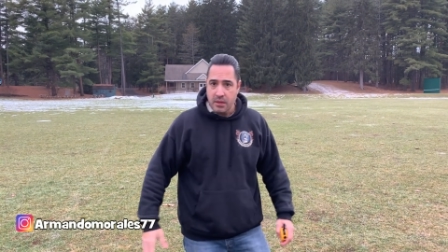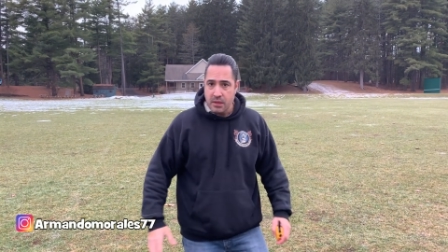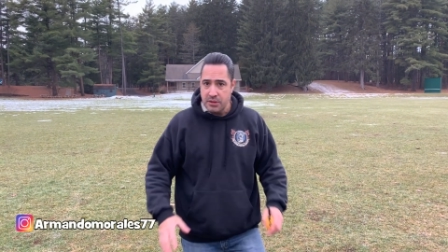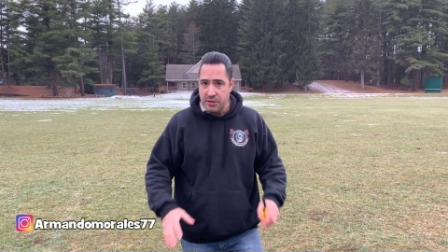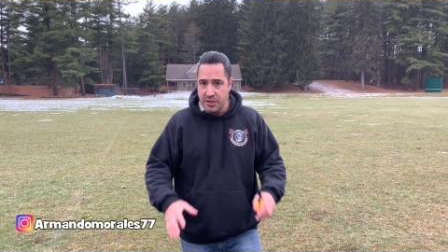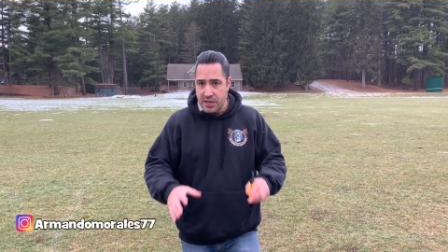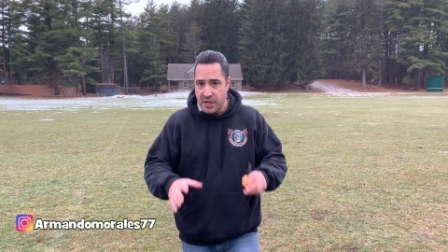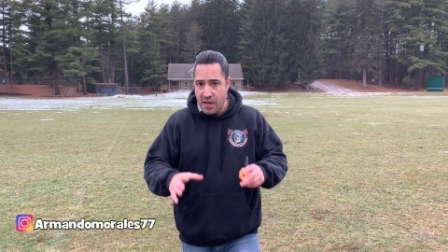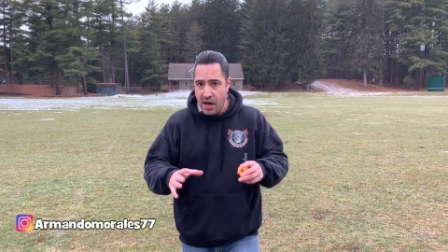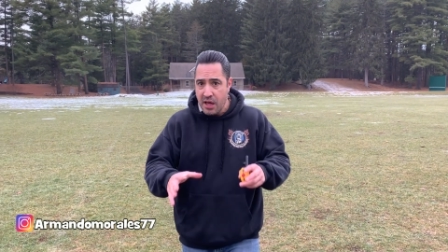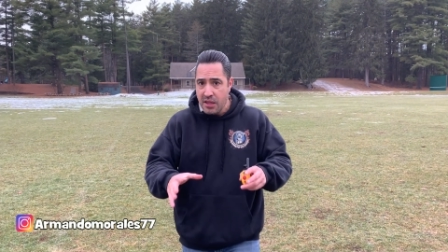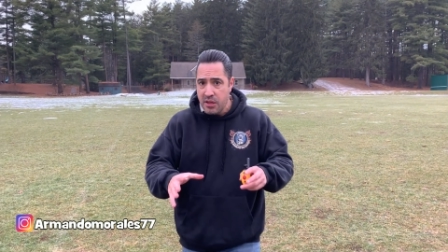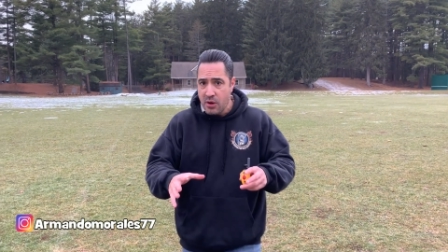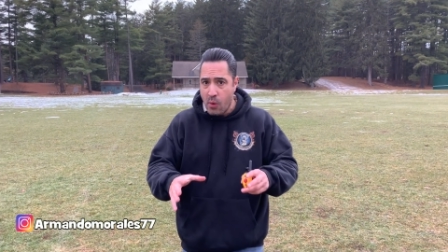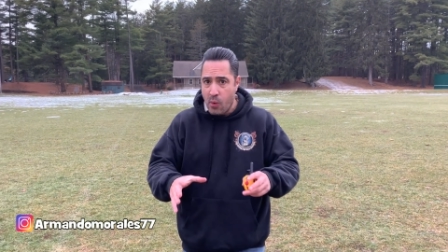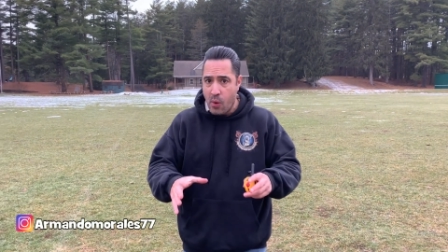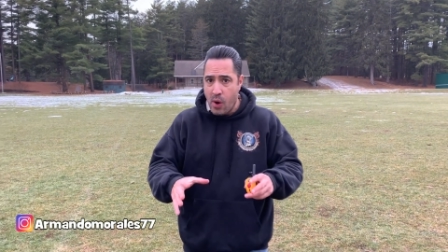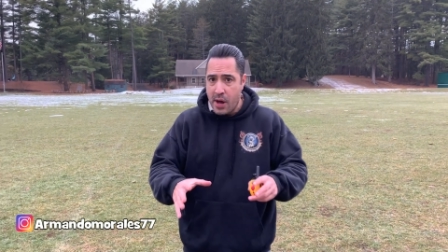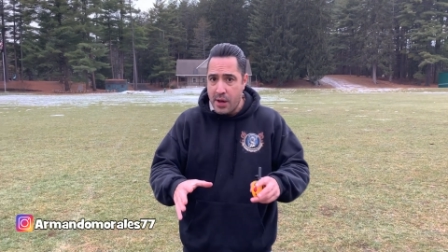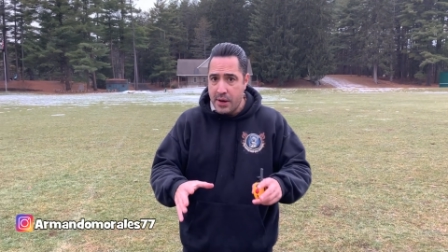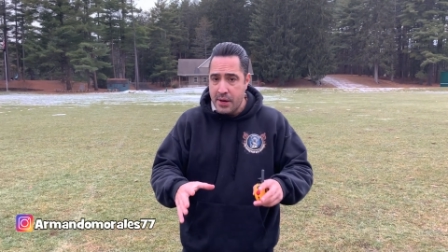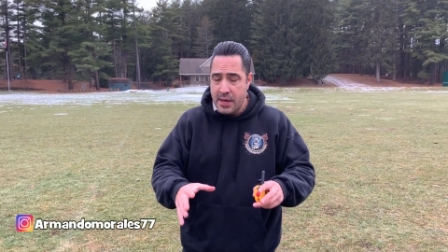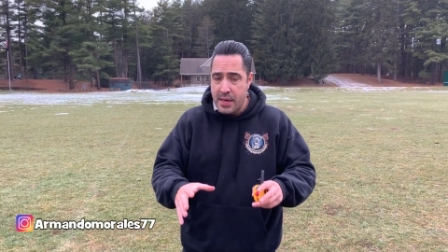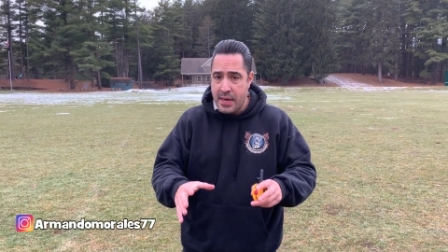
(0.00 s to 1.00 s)
The other
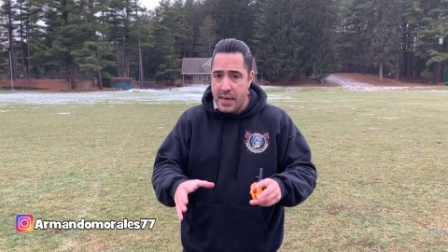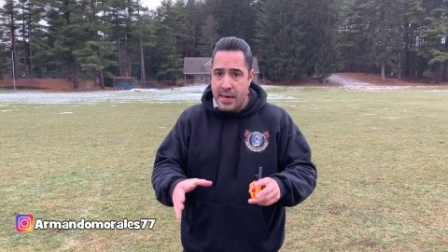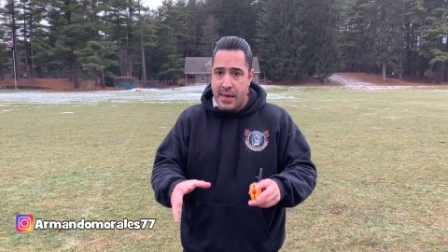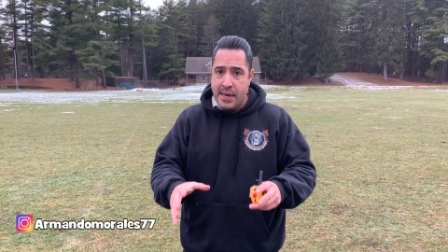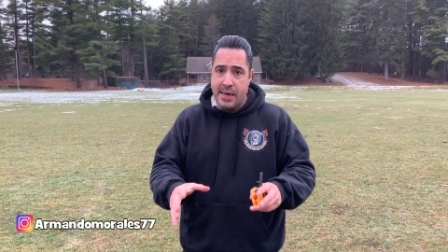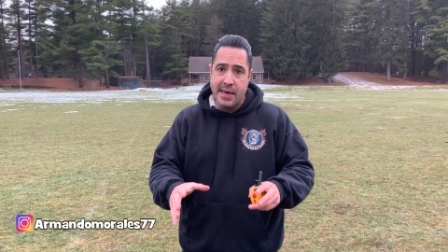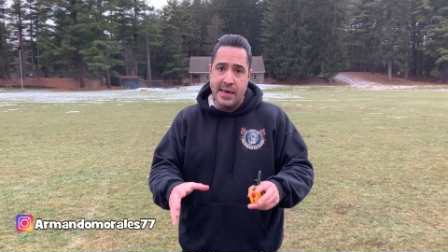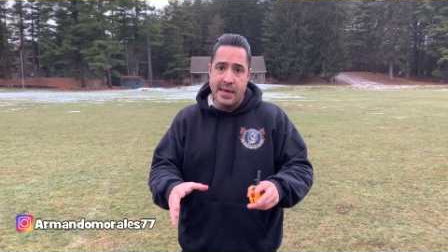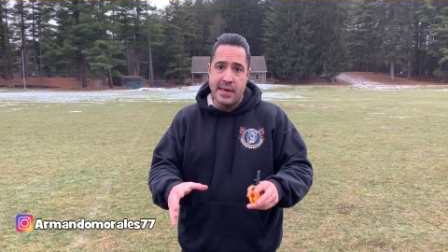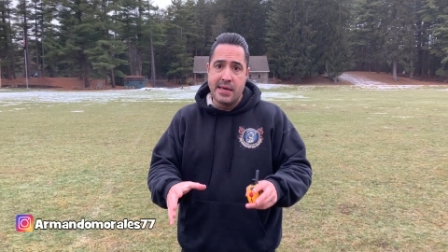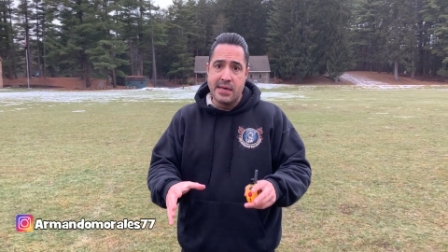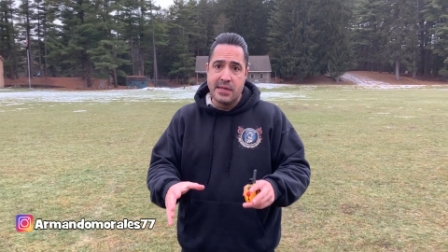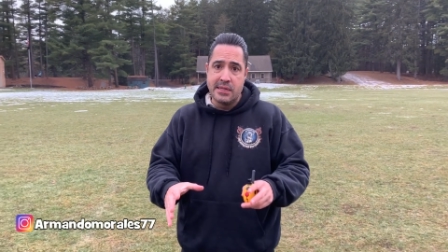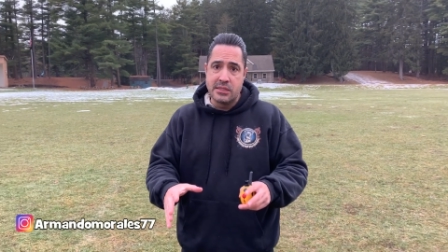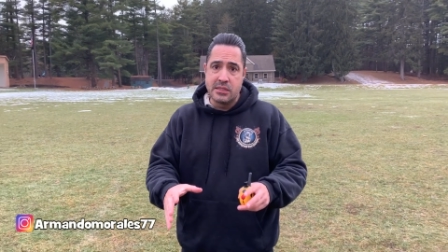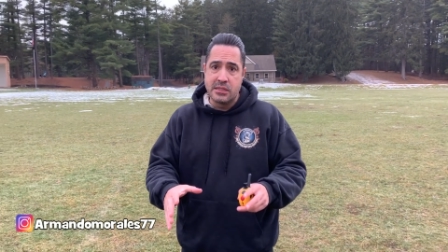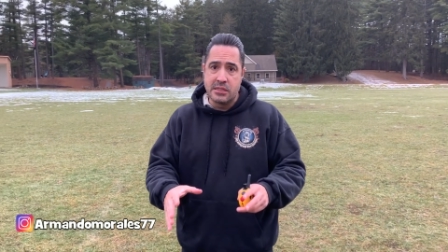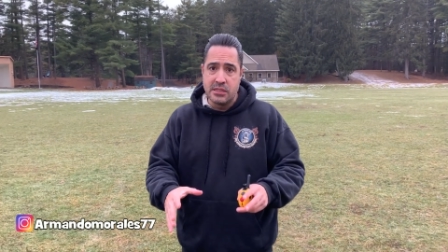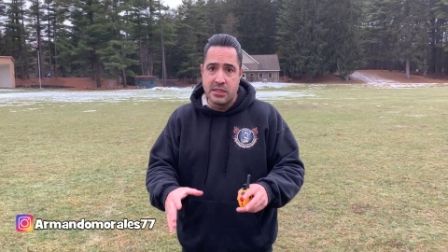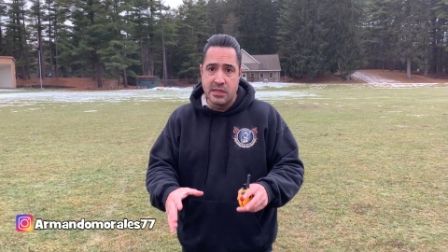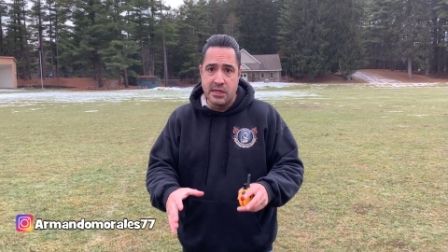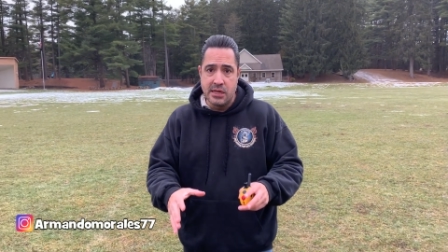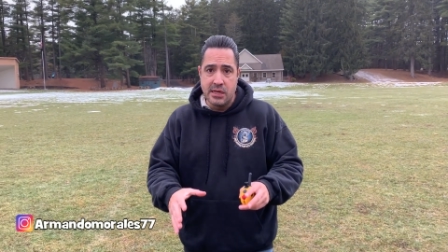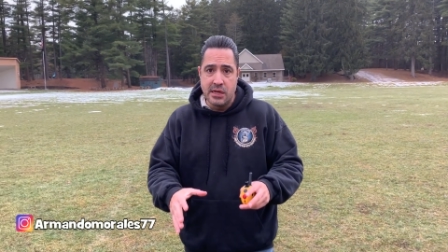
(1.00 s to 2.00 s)
one
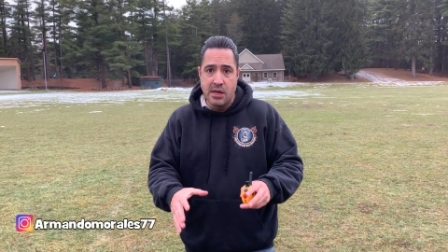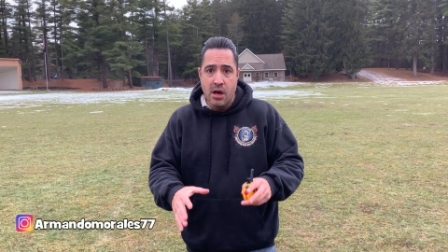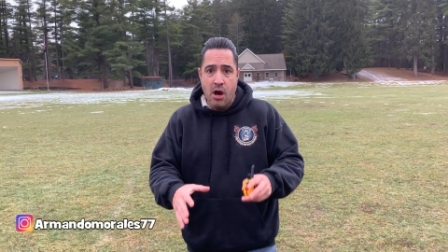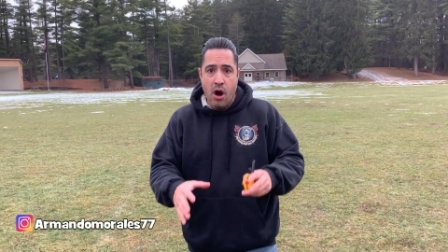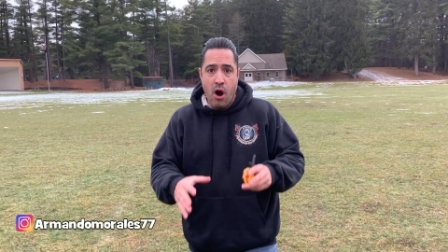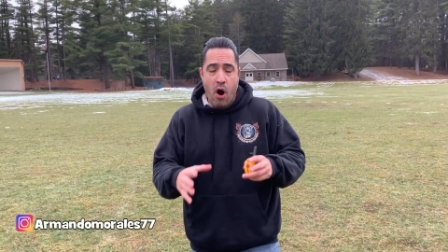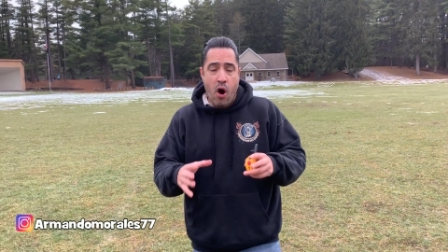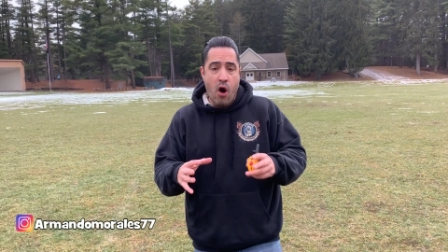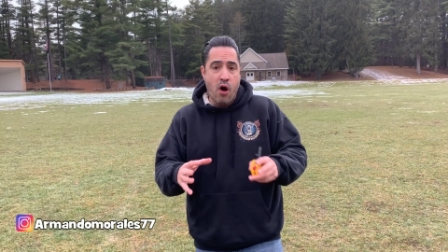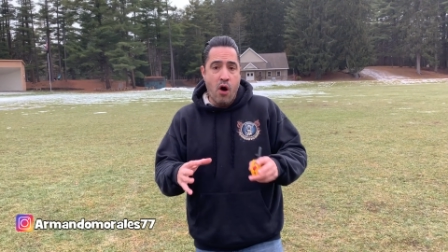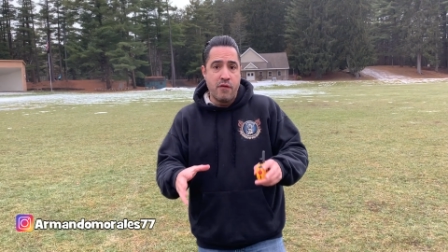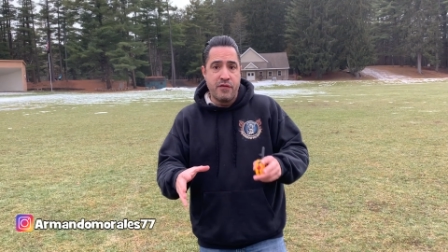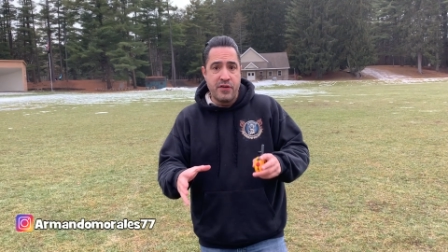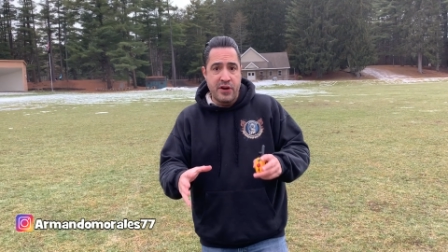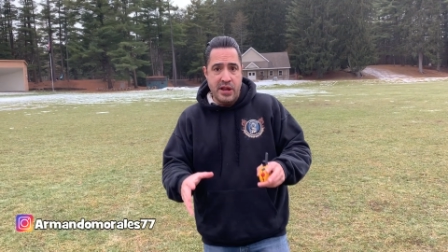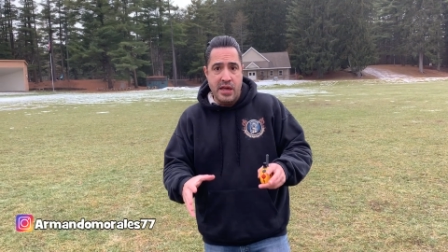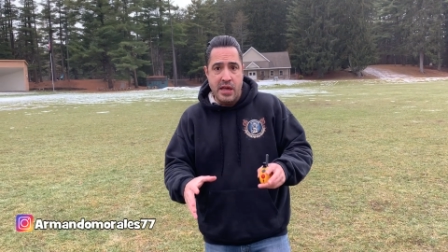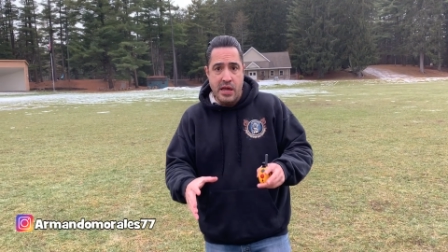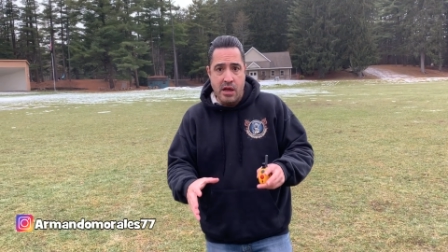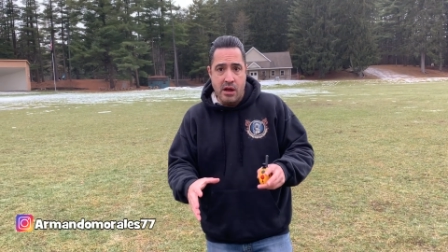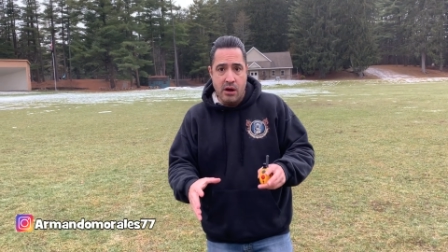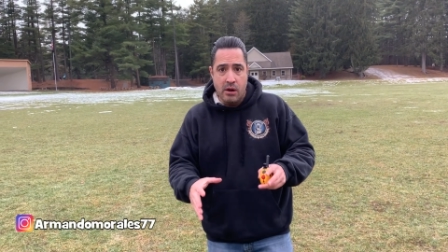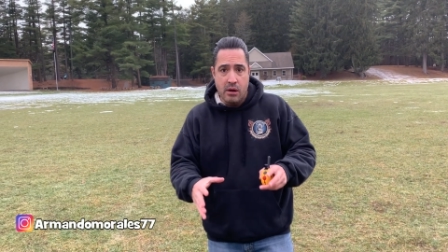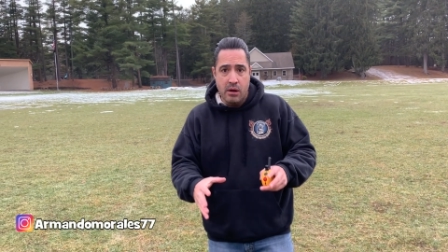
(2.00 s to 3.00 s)
is the over
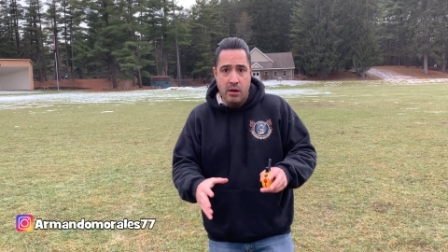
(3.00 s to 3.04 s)
here.